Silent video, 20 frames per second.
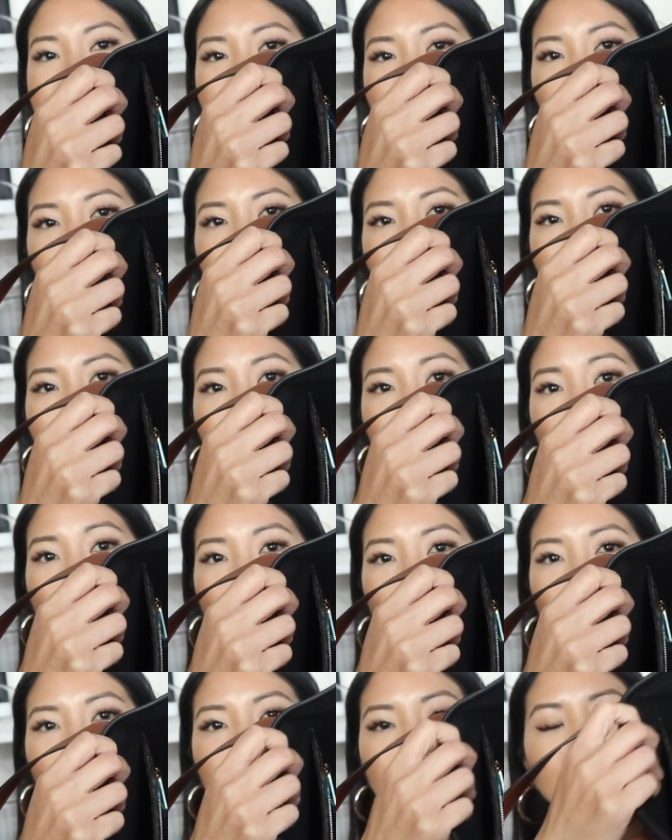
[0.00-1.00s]
it's a black
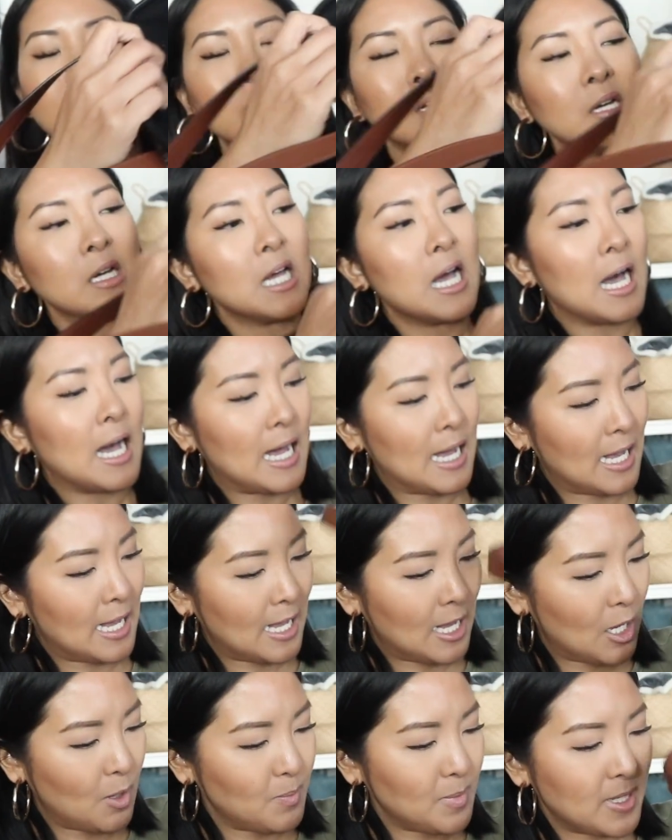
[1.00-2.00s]
hole.
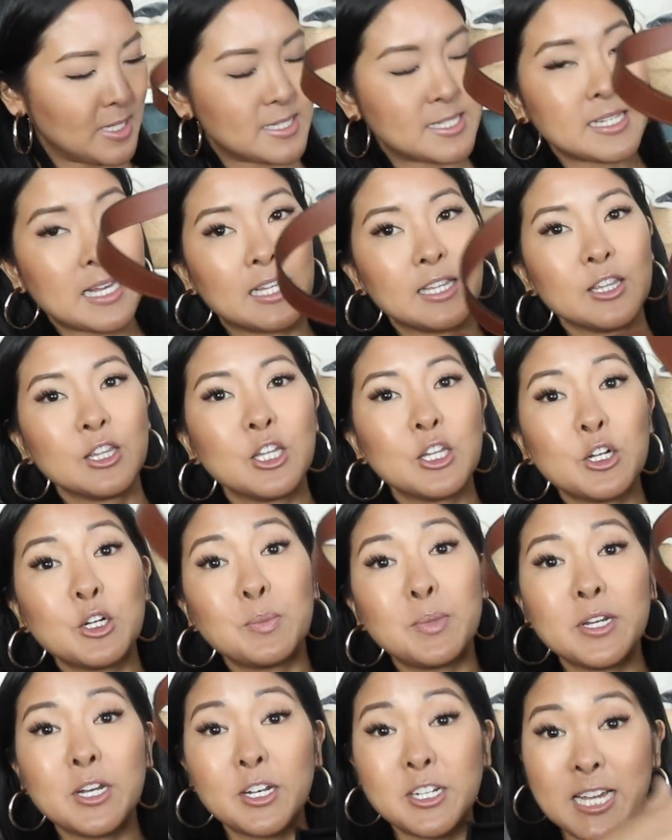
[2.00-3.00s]
It's a little
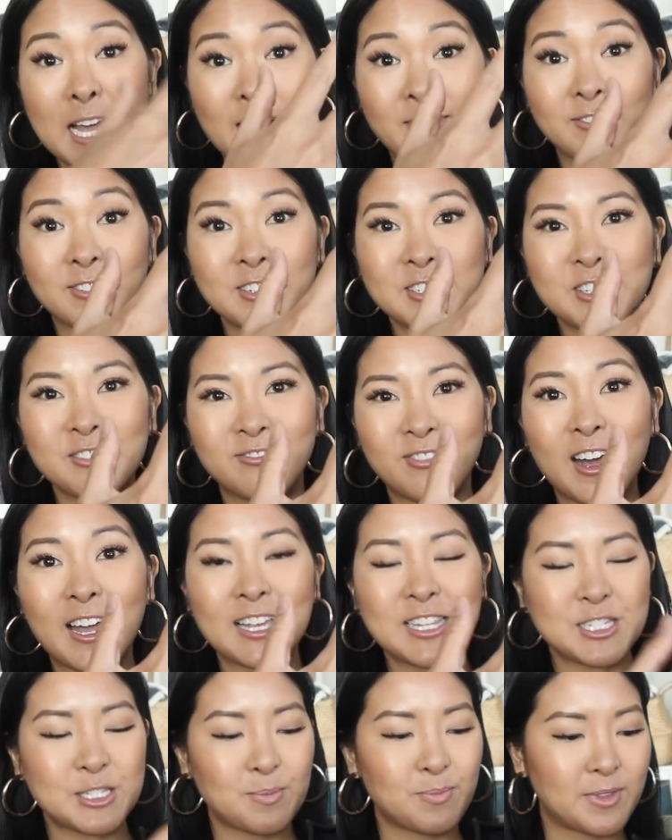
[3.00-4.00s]
bit tougher to
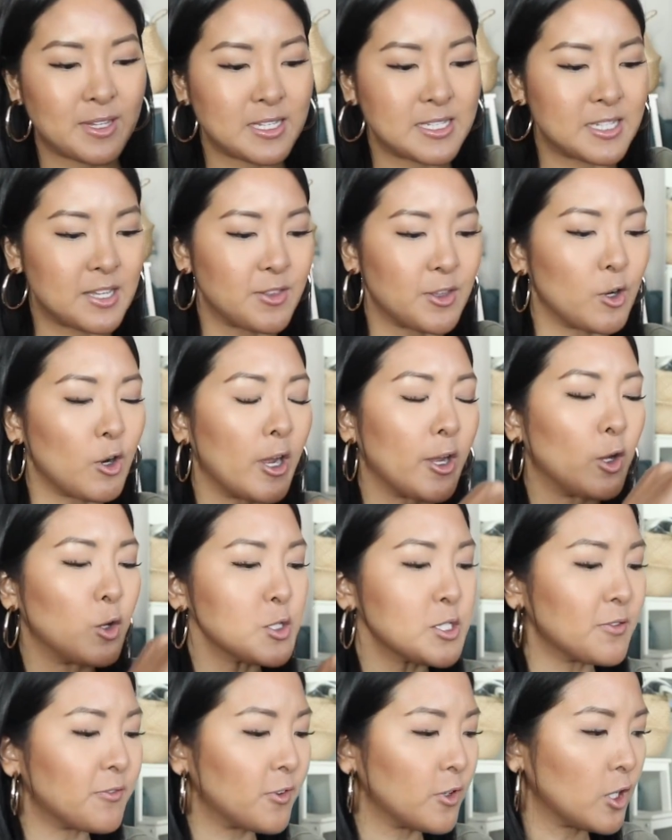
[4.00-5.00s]
find some things in there. I
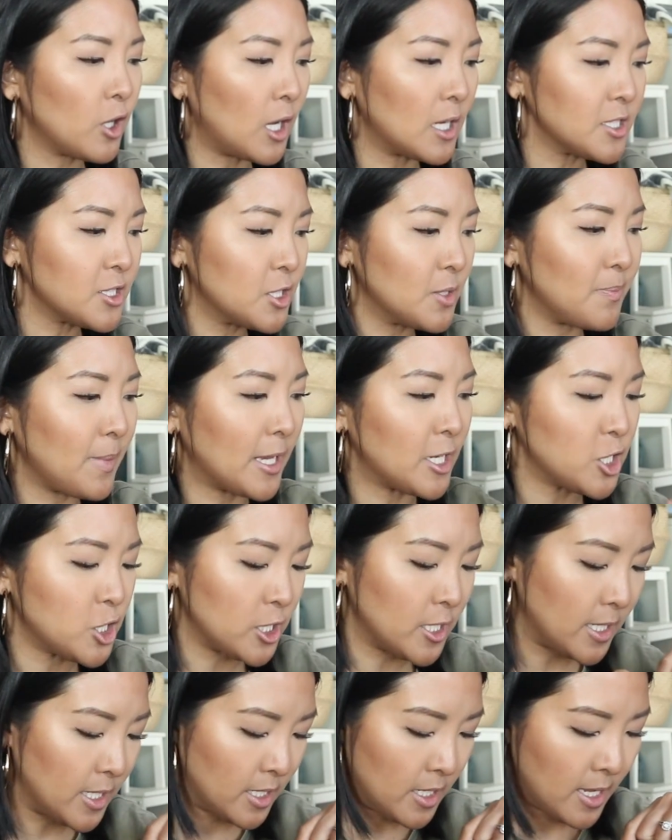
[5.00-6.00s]
also forgot to
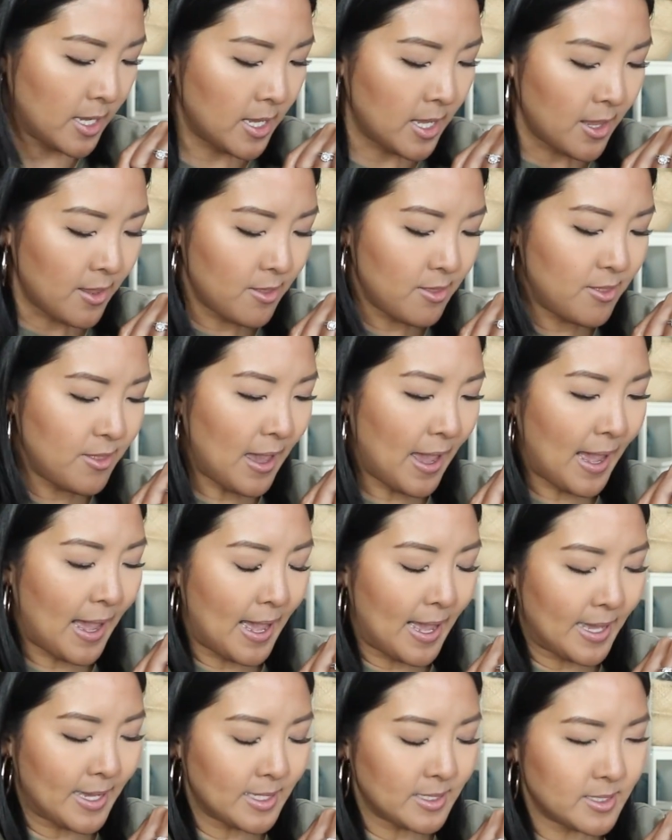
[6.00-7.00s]
mention
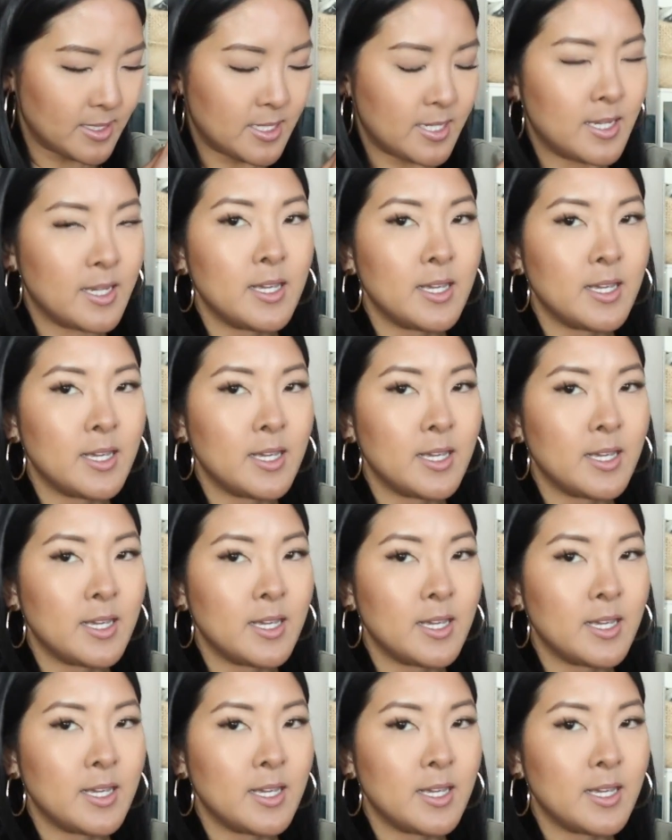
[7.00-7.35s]
that